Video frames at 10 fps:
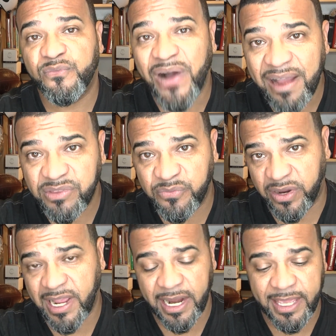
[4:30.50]
5
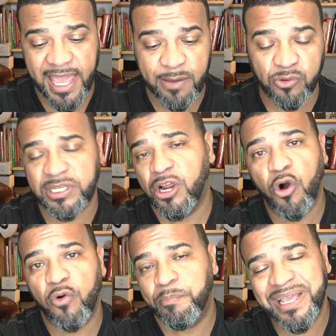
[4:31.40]
different kind of cables, and
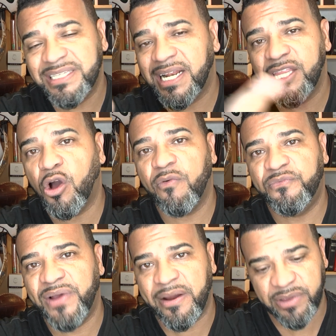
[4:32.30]
they all
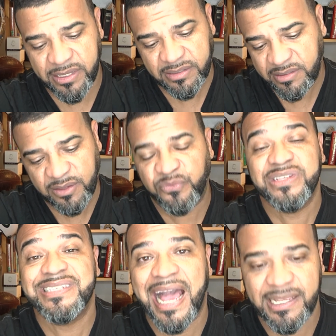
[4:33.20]
vary at
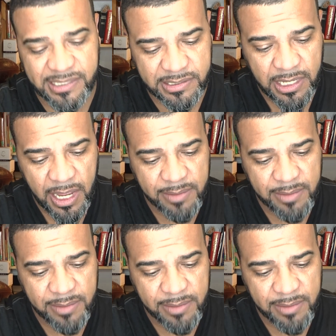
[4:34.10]
different sizes.